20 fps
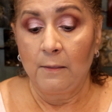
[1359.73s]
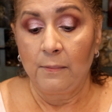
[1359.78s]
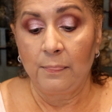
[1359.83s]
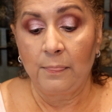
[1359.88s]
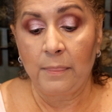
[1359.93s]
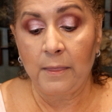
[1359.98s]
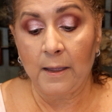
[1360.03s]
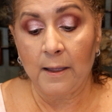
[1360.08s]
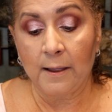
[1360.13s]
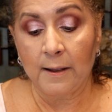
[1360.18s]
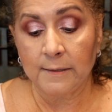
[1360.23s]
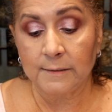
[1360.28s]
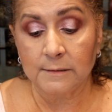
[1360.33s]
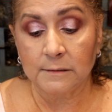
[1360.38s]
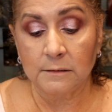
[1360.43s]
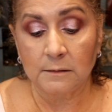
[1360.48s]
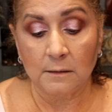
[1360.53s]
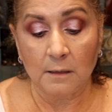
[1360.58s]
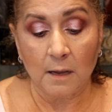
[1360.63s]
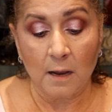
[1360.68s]

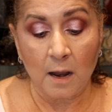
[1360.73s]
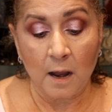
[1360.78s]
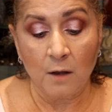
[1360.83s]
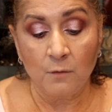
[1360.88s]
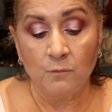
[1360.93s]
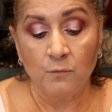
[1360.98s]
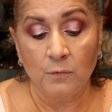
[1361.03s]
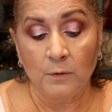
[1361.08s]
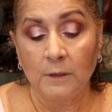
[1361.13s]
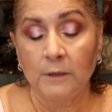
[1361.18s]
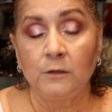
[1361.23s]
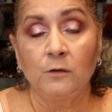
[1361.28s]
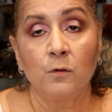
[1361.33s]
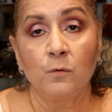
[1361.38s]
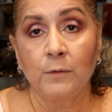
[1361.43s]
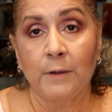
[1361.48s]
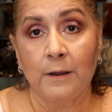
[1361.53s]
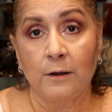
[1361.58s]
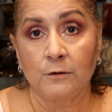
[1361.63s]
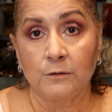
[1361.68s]
that I really
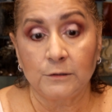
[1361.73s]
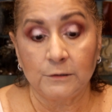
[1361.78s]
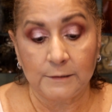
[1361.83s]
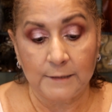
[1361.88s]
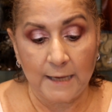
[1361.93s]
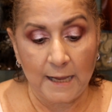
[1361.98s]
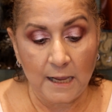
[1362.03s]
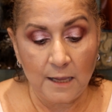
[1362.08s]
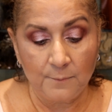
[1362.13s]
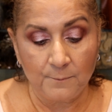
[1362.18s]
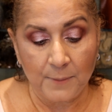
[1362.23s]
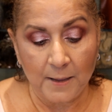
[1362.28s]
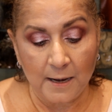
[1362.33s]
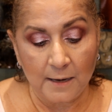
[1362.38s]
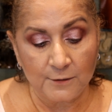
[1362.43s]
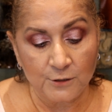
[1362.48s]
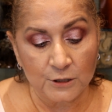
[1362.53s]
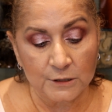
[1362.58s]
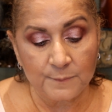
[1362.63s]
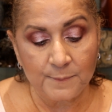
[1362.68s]
don't care to take.
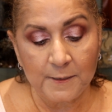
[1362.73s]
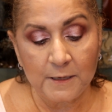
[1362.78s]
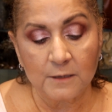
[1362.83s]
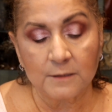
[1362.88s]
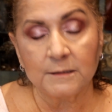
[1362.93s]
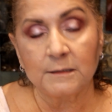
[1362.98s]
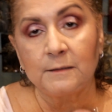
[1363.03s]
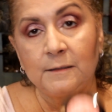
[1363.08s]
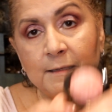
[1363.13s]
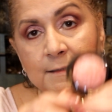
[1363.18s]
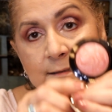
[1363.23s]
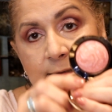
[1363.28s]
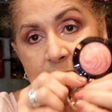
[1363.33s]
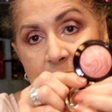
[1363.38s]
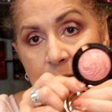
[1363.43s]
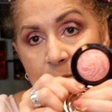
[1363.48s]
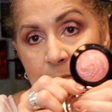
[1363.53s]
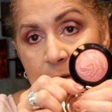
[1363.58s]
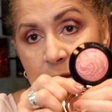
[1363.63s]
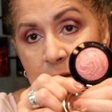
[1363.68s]
But just because they
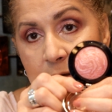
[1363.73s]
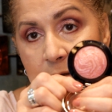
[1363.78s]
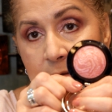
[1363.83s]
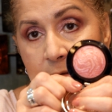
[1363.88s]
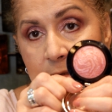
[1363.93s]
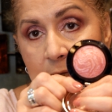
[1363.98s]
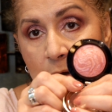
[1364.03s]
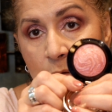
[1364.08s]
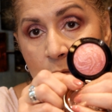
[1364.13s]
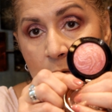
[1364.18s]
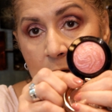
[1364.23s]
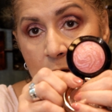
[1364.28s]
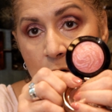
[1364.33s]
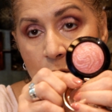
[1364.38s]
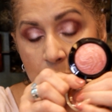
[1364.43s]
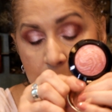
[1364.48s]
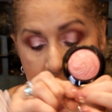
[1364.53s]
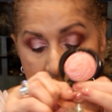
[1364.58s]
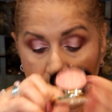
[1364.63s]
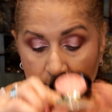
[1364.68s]
sent me this, I want to go
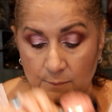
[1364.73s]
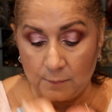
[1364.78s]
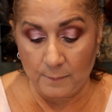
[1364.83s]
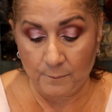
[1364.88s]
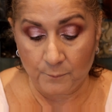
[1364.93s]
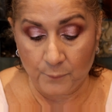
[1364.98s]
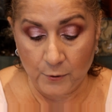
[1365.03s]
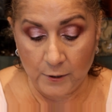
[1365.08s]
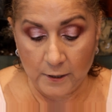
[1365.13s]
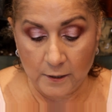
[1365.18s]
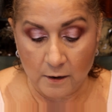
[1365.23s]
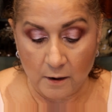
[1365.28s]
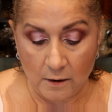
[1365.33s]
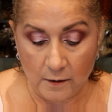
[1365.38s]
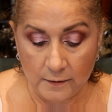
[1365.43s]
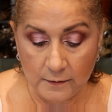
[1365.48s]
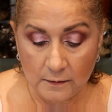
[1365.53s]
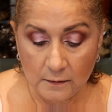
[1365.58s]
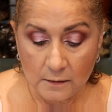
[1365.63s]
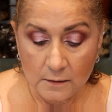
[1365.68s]
ahead and put it
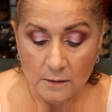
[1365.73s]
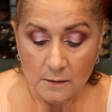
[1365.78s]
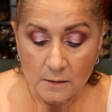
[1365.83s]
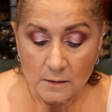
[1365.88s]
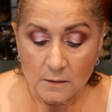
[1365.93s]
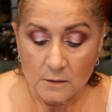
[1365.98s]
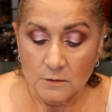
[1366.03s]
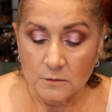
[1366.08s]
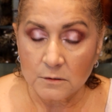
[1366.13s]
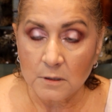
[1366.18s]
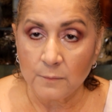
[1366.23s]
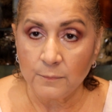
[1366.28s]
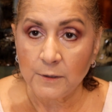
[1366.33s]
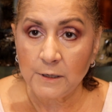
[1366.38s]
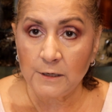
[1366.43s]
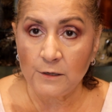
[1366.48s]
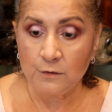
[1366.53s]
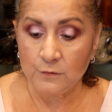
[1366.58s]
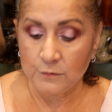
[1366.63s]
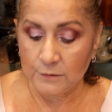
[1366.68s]
on. So I'm going
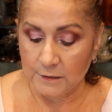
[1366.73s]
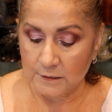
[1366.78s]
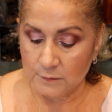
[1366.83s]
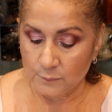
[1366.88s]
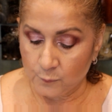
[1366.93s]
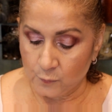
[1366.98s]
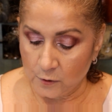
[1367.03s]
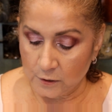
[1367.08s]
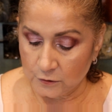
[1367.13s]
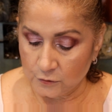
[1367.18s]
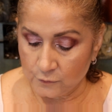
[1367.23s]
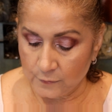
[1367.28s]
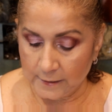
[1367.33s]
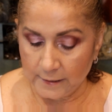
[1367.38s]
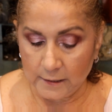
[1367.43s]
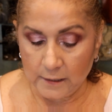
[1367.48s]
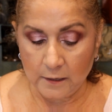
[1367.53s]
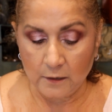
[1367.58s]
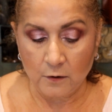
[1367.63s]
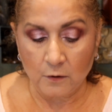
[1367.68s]
to use this brush right
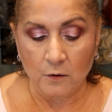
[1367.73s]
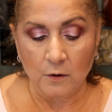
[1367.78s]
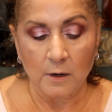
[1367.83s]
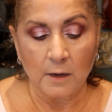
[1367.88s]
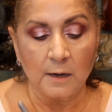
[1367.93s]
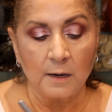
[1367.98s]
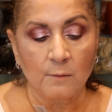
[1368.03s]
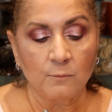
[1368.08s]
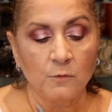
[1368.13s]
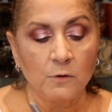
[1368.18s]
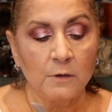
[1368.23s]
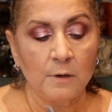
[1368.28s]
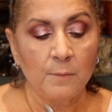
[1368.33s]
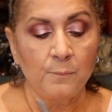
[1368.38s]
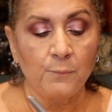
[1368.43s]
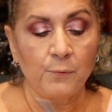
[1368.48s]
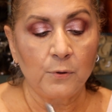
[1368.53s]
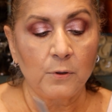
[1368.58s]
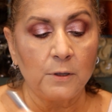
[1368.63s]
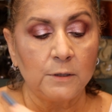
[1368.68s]
here, and I'm going to
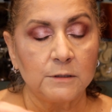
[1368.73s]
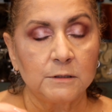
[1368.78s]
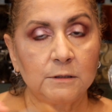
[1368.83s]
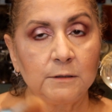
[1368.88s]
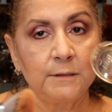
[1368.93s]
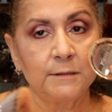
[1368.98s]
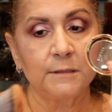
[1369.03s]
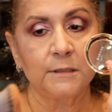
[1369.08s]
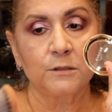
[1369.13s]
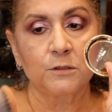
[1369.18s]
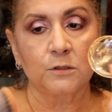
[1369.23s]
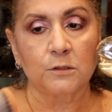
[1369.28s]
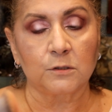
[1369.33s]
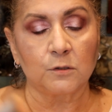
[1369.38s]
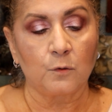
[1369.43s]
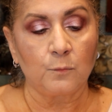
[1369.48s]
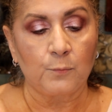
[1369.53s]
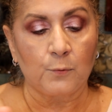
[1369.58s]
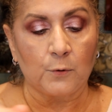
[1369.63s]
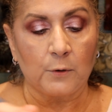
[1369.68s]
put, this is
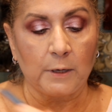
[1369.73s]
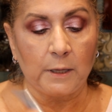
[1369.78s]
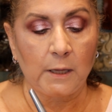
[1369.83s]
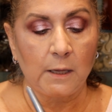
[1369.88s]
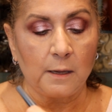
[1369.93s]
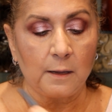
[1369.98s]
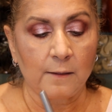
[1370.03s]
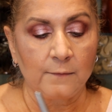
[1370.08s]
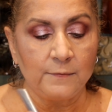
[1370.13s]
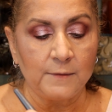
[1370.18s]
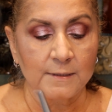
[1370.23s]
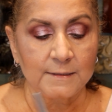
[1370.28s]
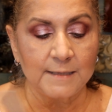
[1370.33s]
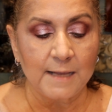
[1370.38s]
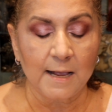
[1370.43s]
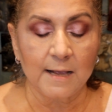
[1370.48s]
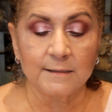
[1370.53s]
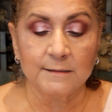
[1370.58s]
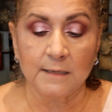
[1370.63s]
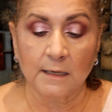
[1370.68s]
so pretty, and this
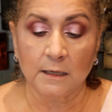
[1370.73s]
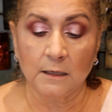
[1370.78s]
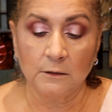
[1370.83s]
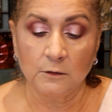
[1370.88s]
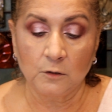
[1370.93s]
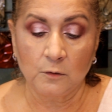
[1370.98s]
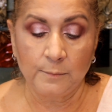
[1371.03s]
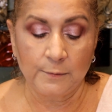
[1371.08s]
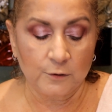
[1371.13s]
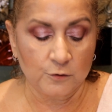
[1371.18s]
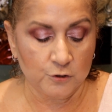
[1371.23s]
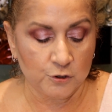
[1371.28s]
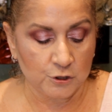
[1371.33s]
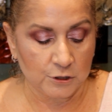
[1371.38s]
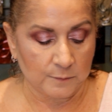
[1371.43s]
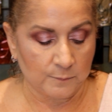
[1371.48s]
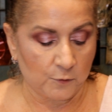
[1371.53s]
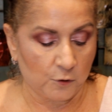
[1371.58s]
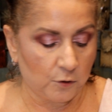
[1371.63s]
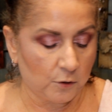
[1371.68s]
has like a little bit of
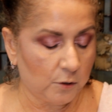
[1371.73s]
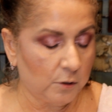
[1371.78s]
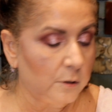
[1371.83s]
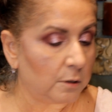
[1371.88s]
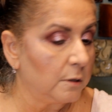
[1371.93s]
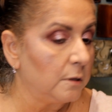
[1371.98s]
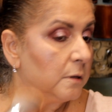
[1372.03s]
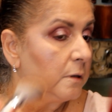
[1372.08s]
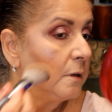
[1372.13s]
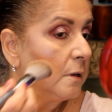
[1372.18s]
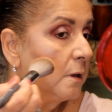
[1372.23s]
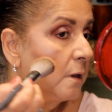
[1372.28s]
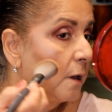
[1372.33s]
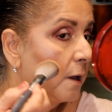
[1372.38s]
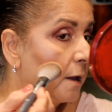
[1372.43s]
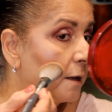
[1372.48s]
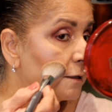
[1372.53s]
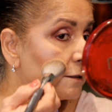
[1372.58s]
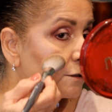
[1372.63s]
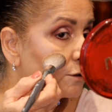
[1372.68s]
shimmer.
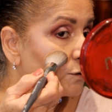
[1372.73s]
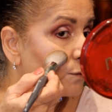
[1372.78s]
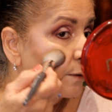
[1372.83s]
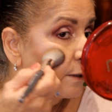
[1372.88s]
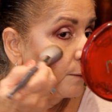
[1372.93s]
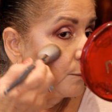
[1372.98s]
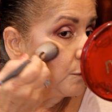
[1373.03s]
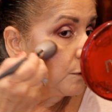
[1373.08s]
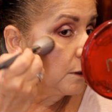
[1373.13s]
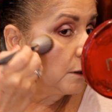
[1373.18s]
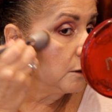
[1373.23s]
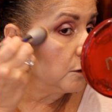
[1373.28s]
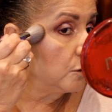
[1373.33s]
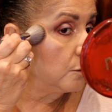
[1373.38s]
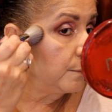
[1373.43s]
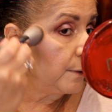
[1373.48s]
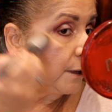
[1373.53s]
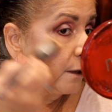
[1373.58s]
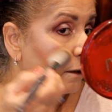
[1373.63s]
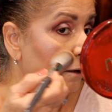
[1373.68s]
I just want to put a little
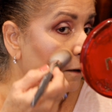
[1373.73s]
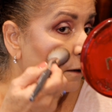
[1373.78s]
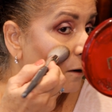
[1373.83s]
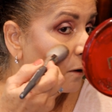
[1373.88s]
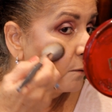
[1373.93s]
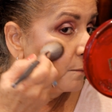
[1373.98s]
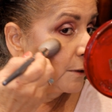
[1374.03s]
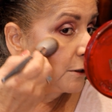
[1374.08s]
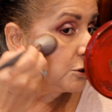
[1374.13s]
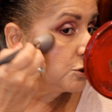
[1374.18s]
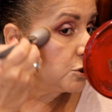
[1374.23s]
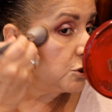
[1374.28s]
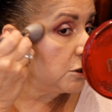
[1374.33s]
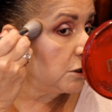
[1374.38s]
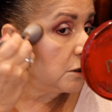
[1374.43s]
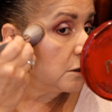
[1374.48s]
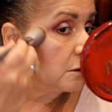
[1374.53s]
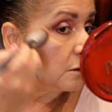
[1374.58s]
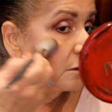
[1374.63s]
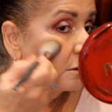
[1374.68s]
bit on my
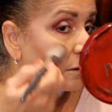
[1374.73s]
cheek.